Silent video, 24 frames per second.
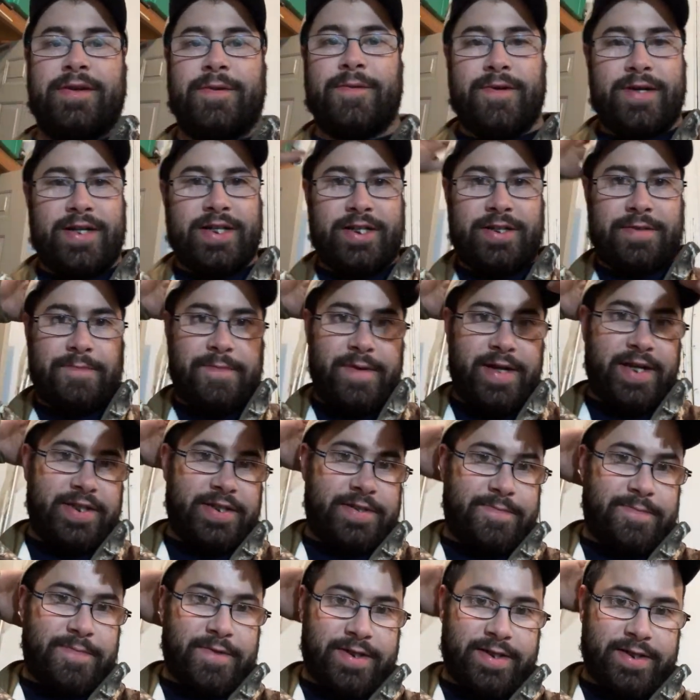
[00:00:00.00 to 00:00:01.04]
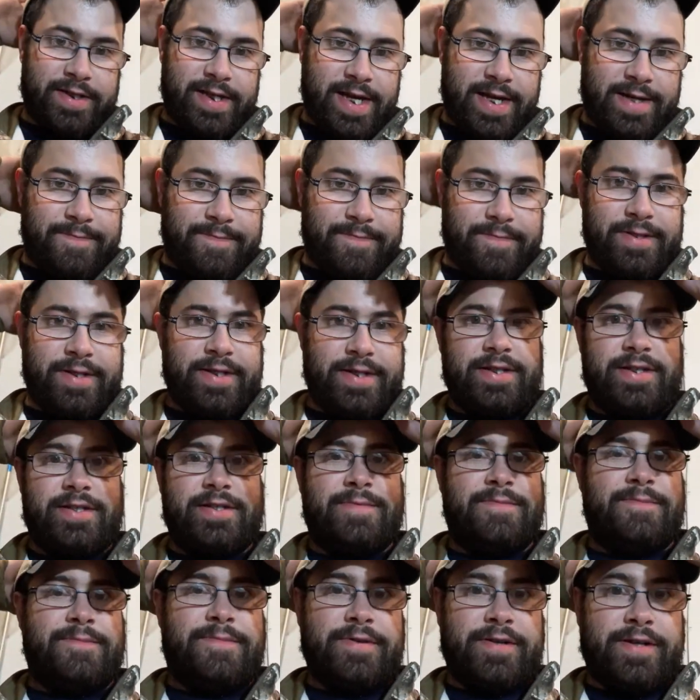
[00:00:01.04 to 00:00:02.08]
watch baseball that much,
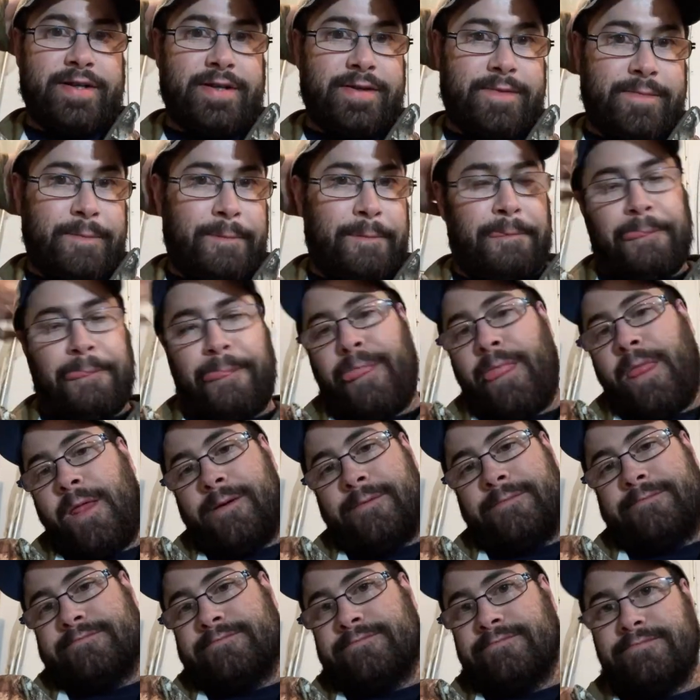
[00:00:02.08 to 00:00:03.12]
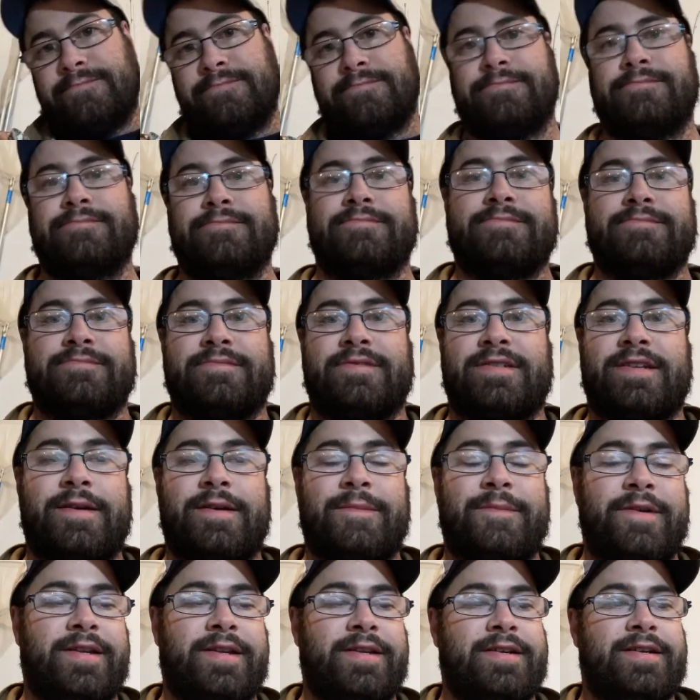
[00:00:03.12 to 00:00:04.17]
but I
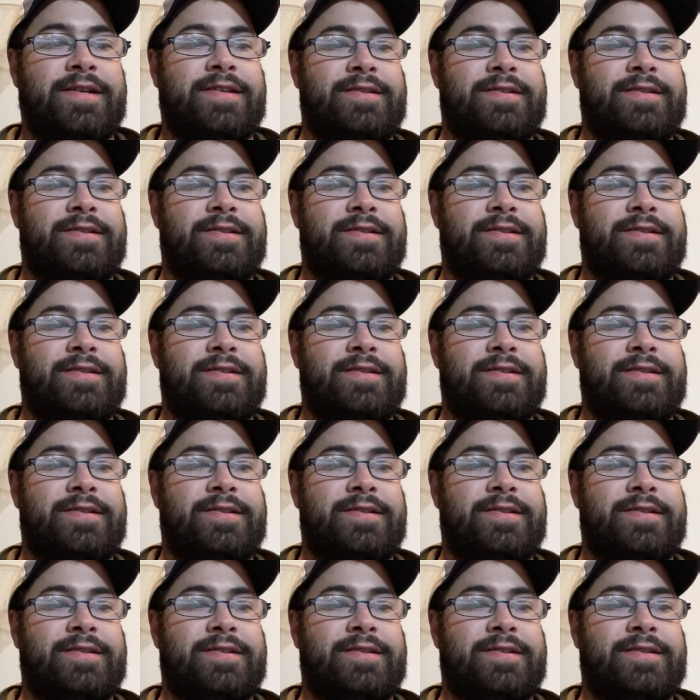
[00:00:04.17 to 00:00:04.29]
mean,